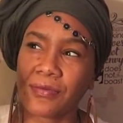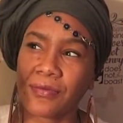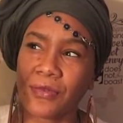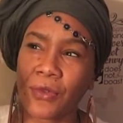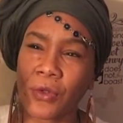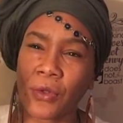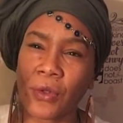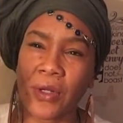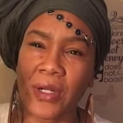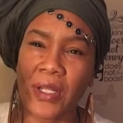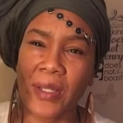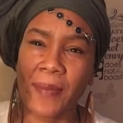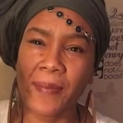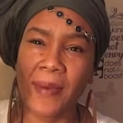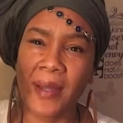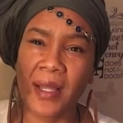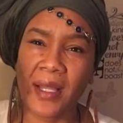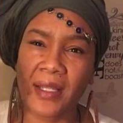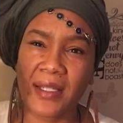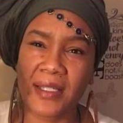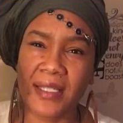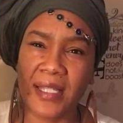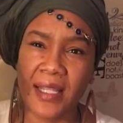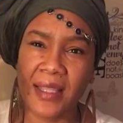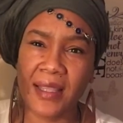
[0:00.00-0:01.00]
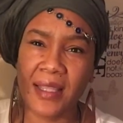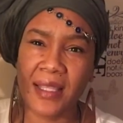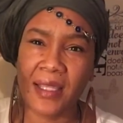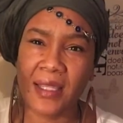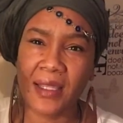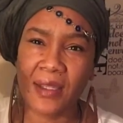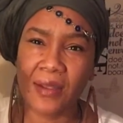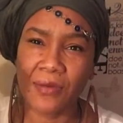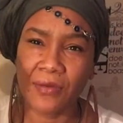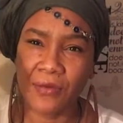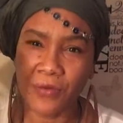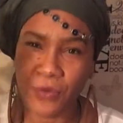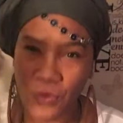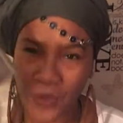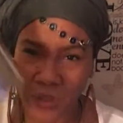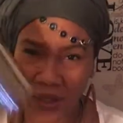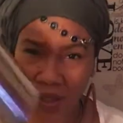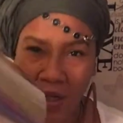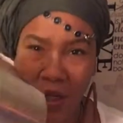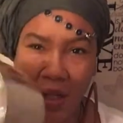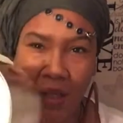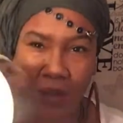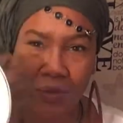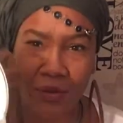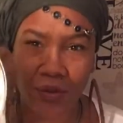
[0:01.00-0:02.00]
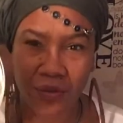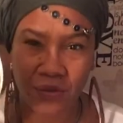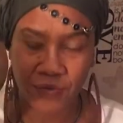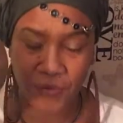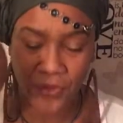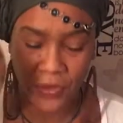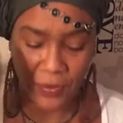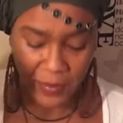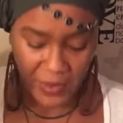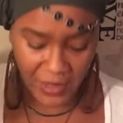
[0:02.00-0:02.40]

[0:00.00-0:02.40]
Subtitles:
$40, I think. $40 for the